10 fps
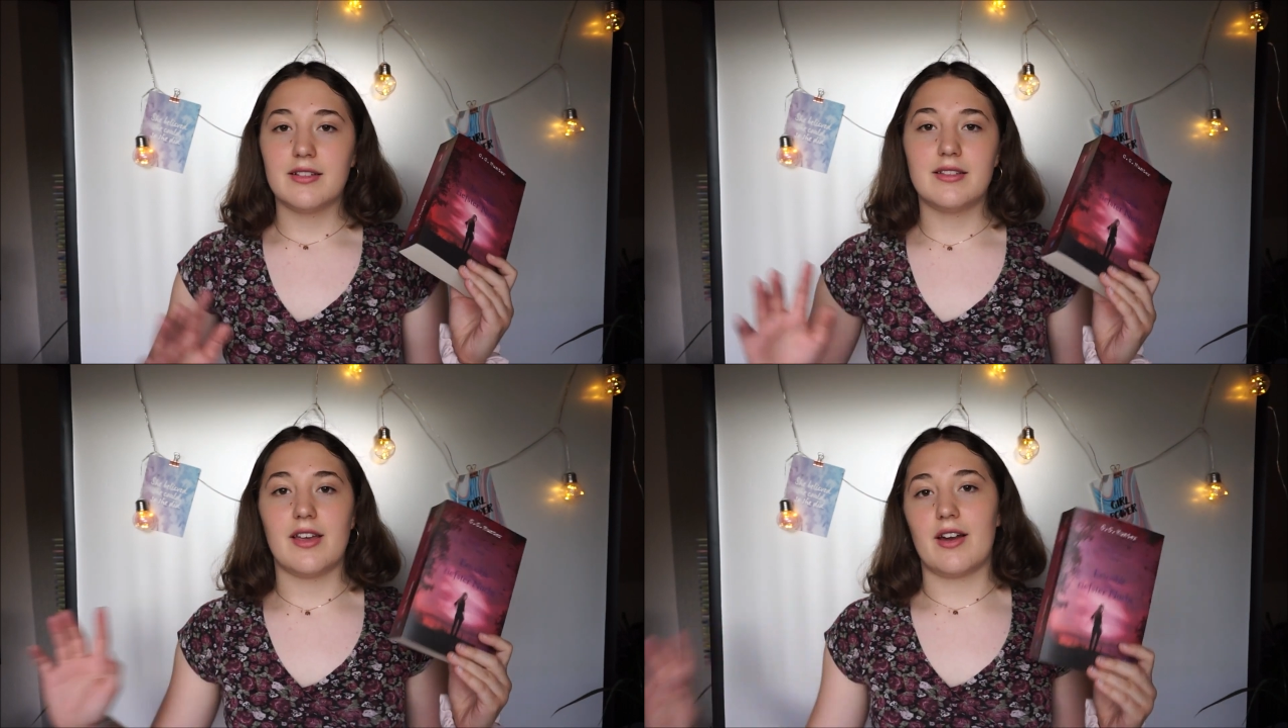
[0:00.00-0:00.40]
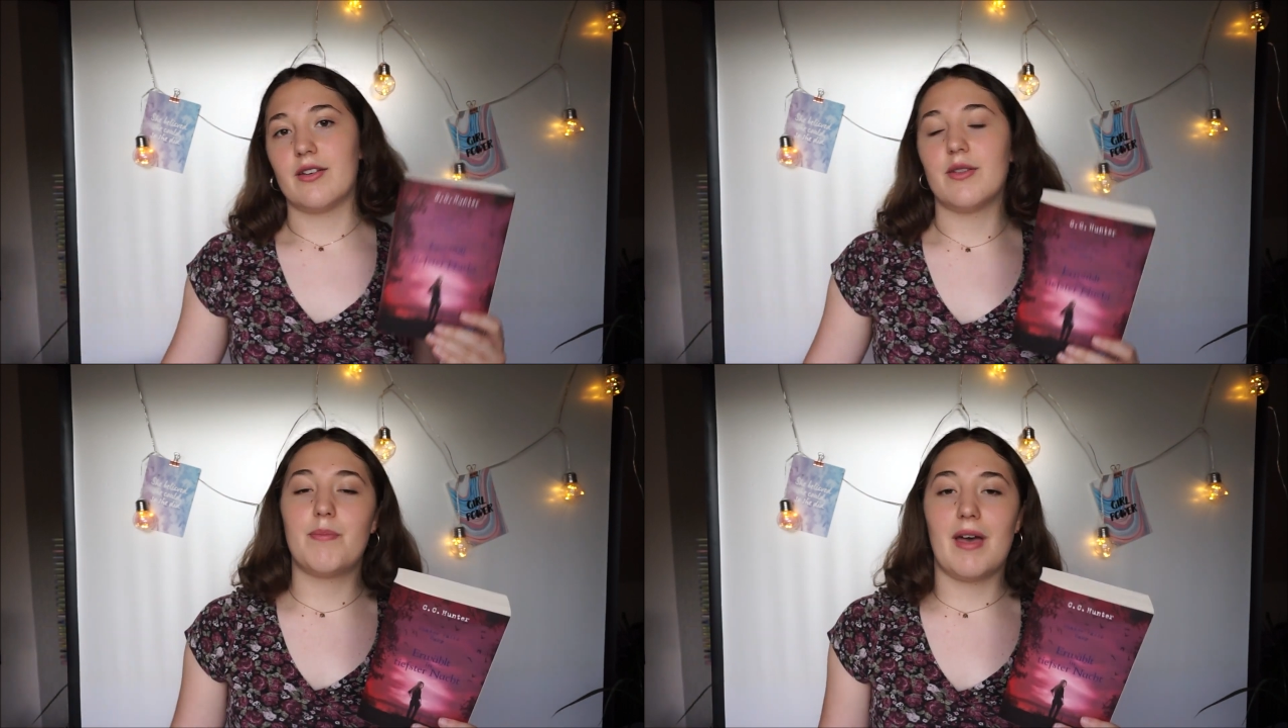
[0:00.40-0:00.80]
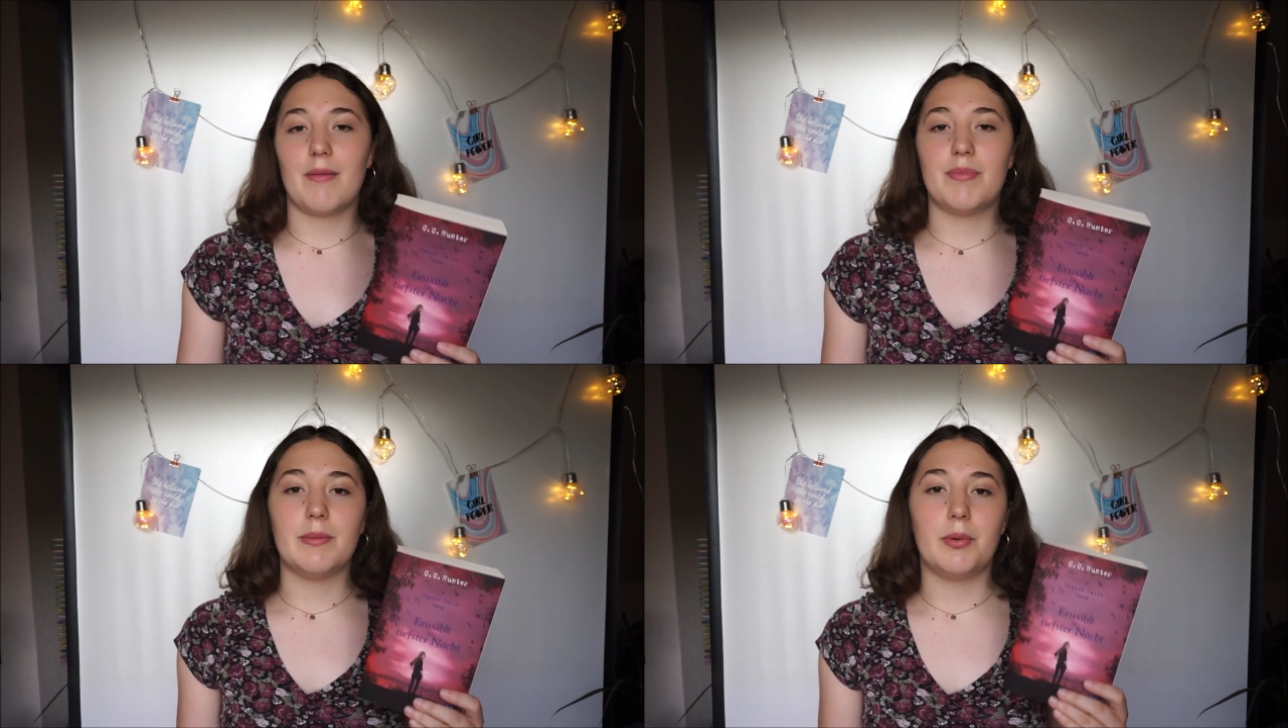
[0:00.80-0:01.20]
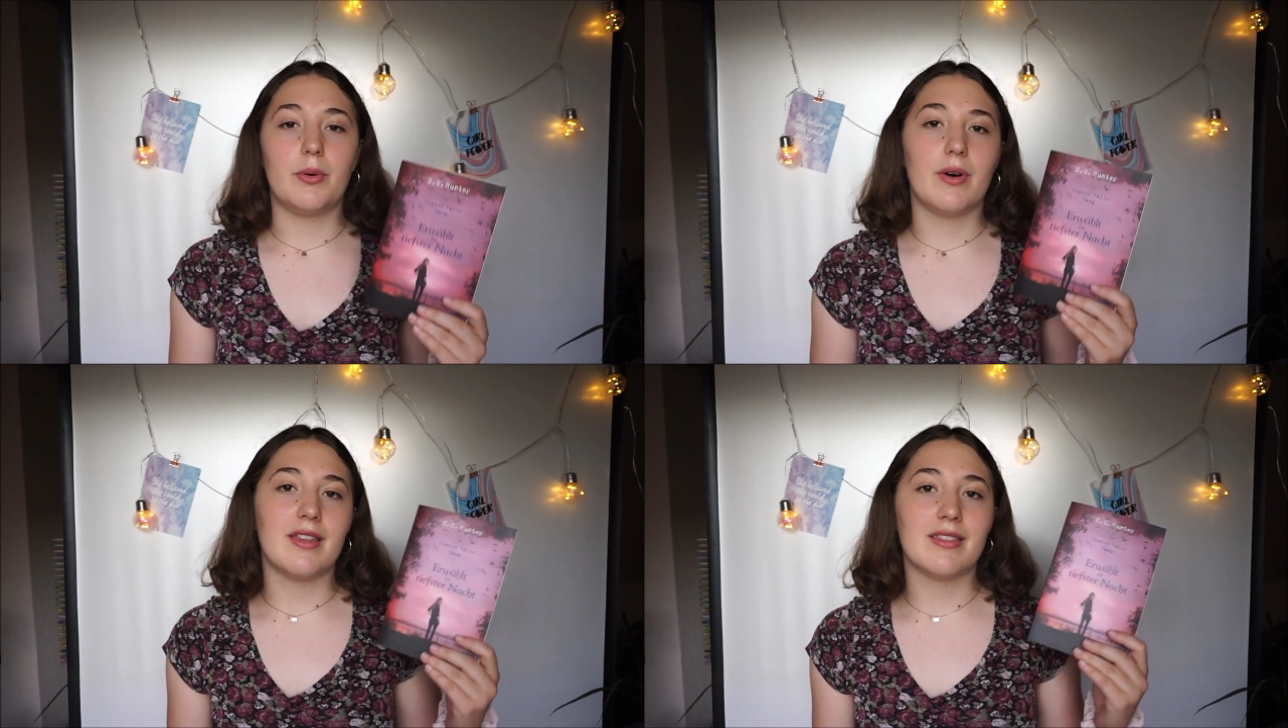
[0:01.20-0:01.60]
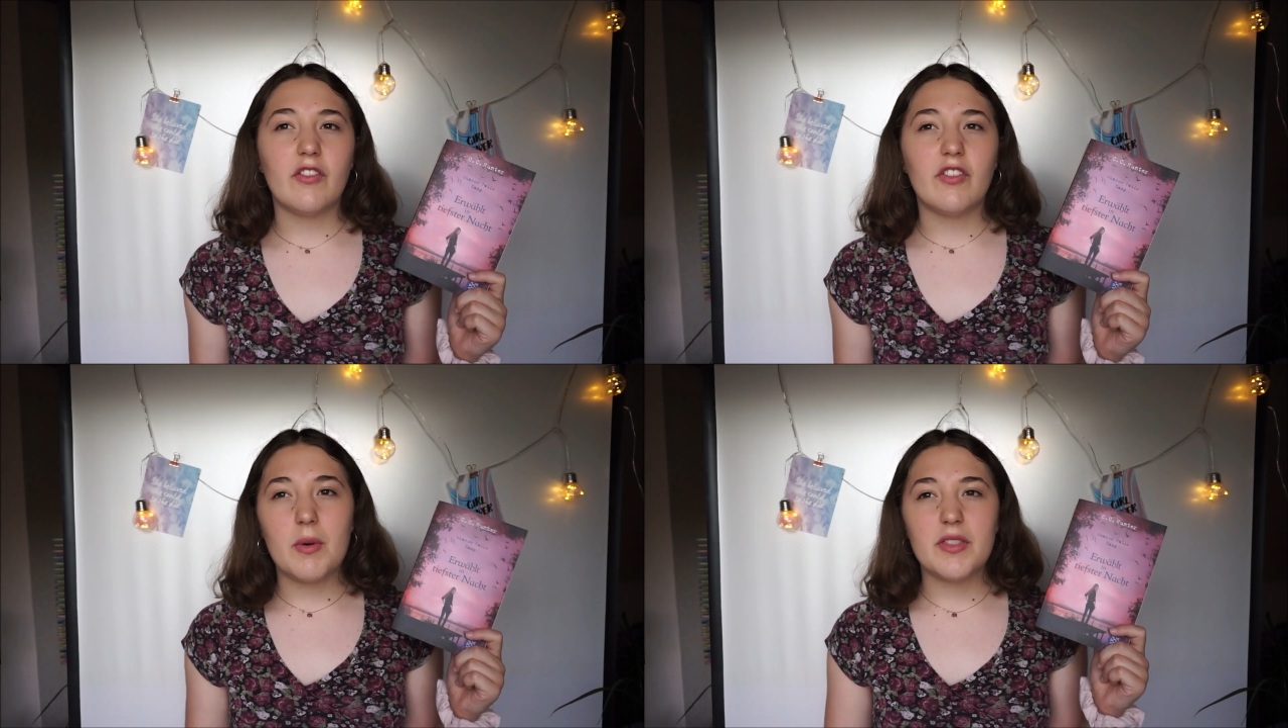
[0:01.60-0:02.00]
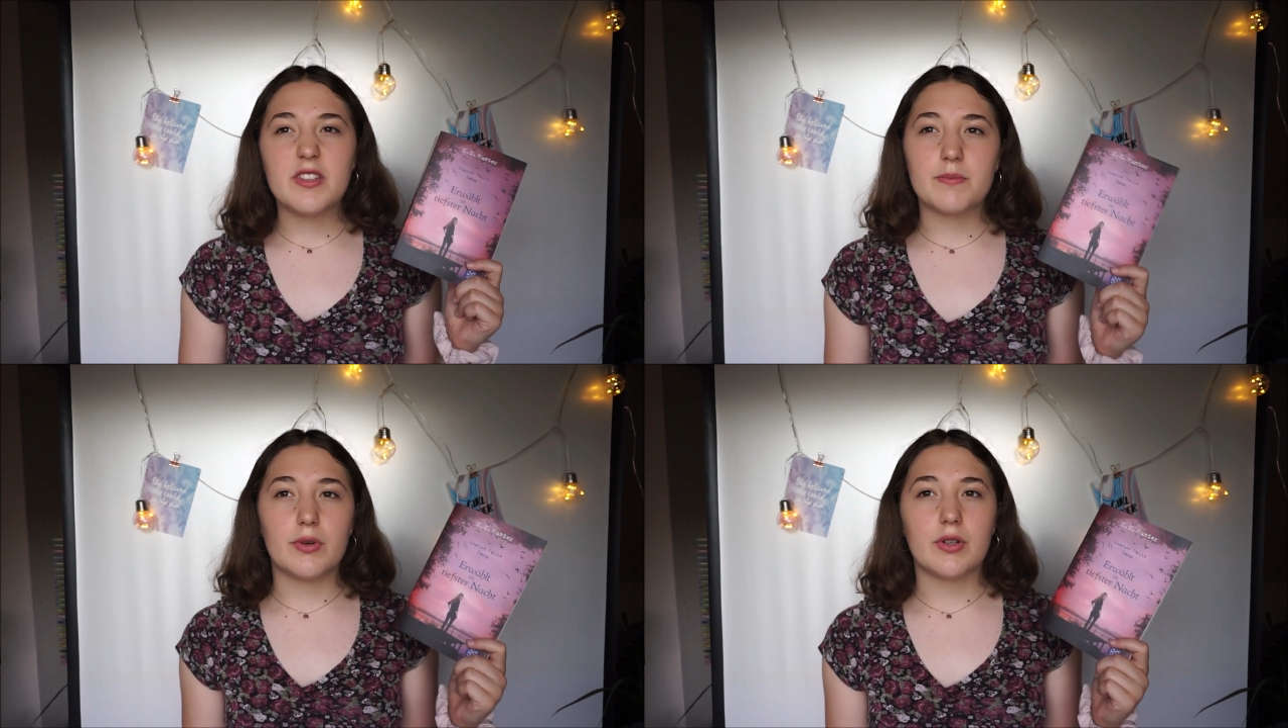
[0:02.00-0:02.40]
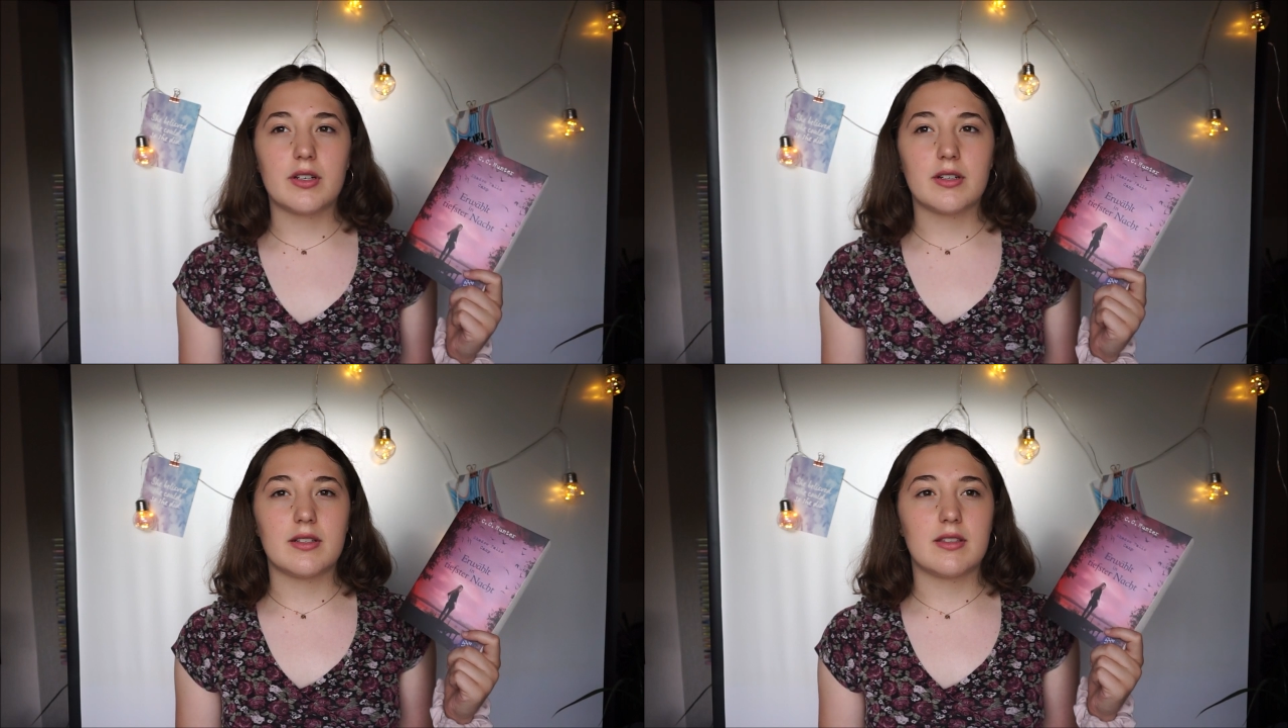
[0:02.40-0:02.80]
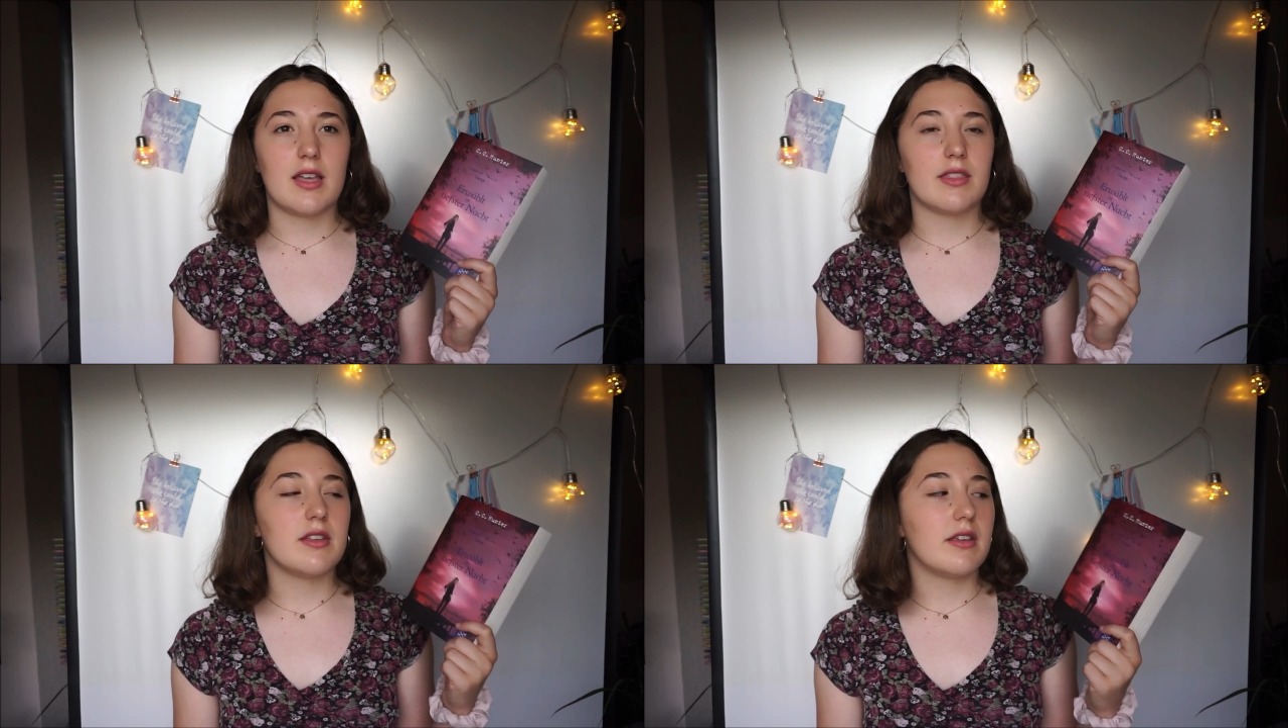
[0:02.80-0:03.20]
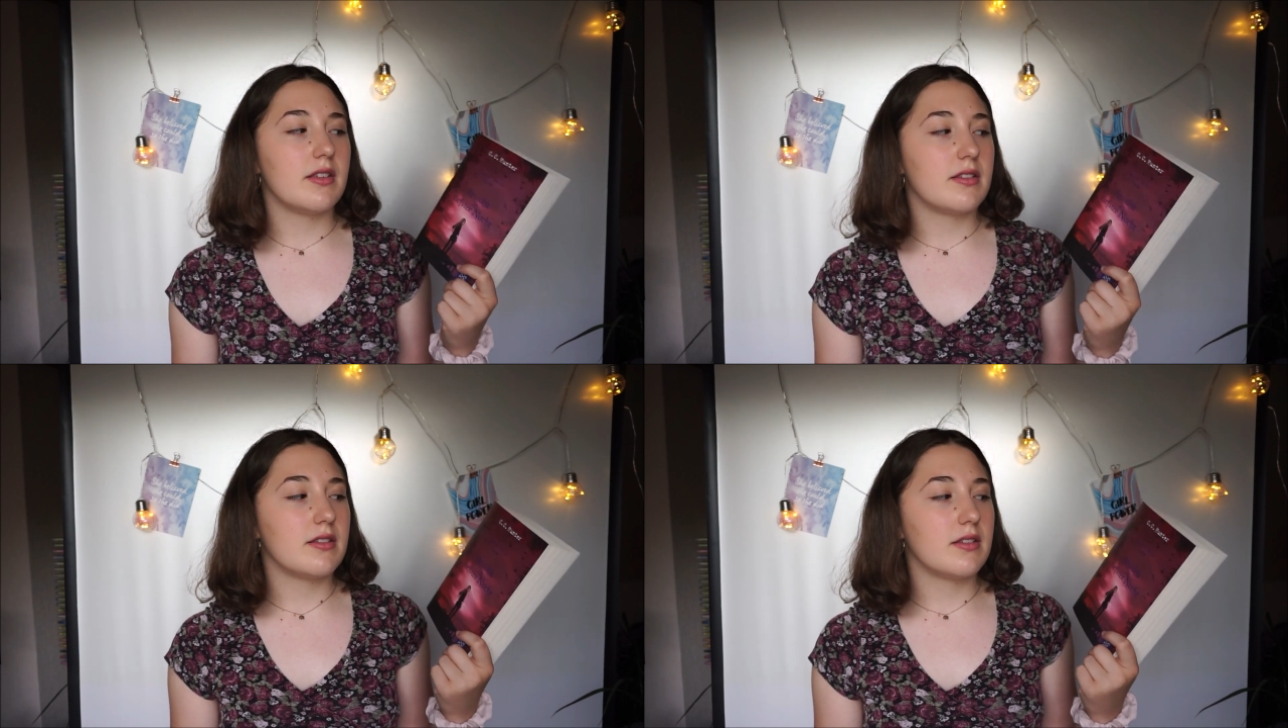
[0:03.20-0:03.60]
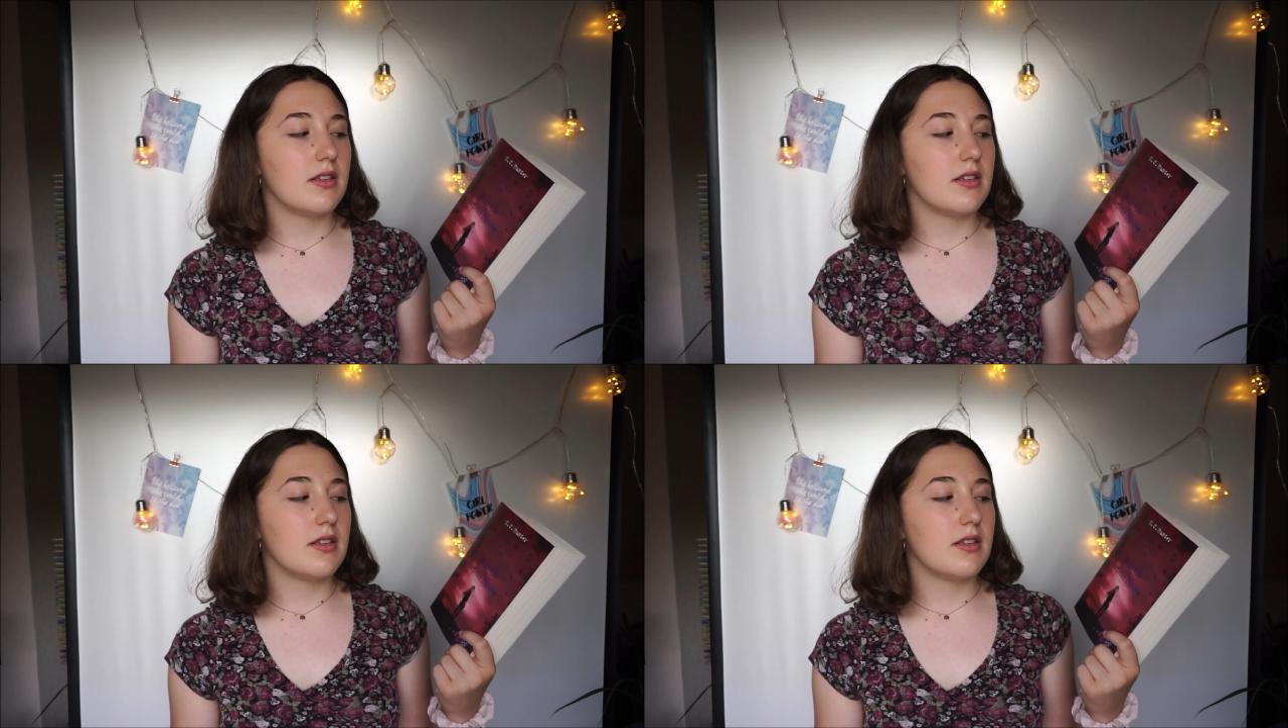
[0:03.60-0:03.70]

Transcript: there are the bad people, and I love about this book that this